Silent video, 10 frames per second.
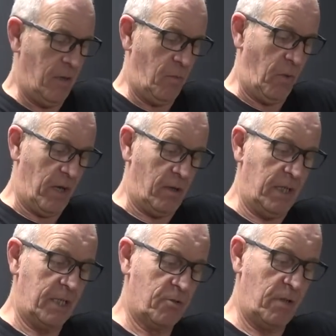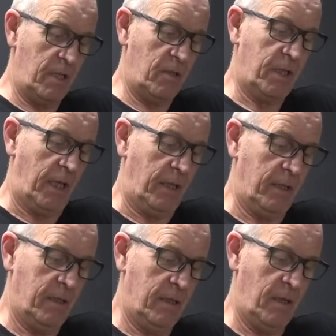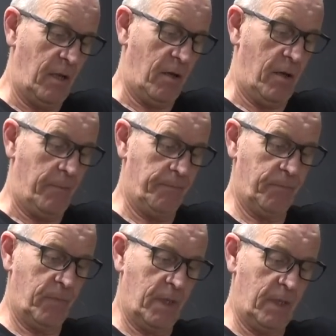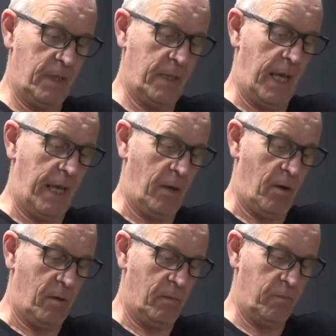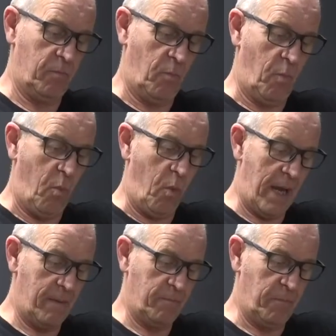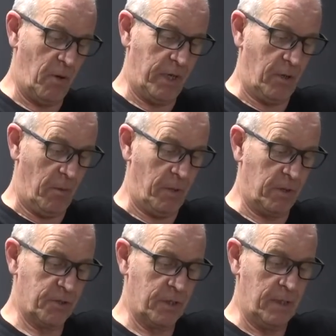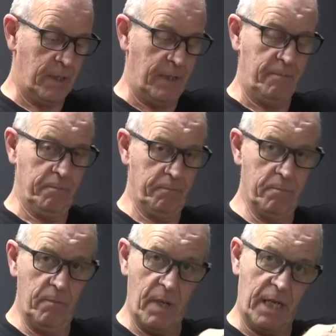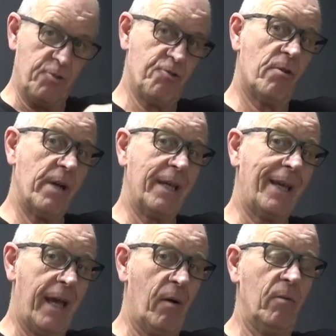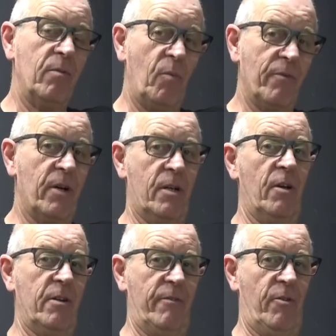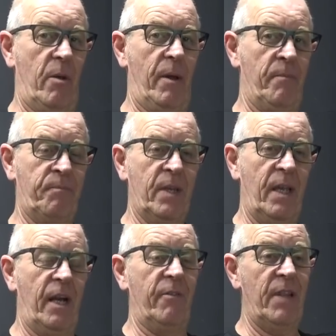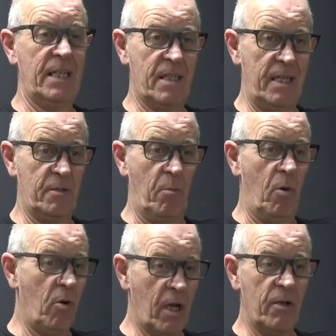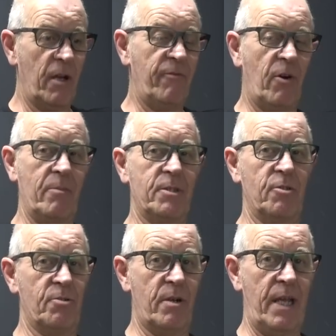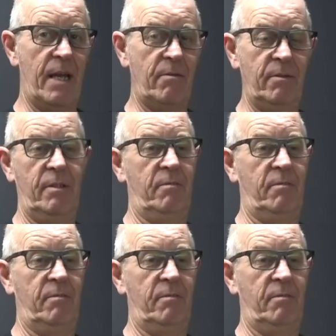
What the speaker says: We are literally looking at getting our wet potting compost and drying it out with our cocoa fibre, and if that takes more cocoa fibre to dry it out,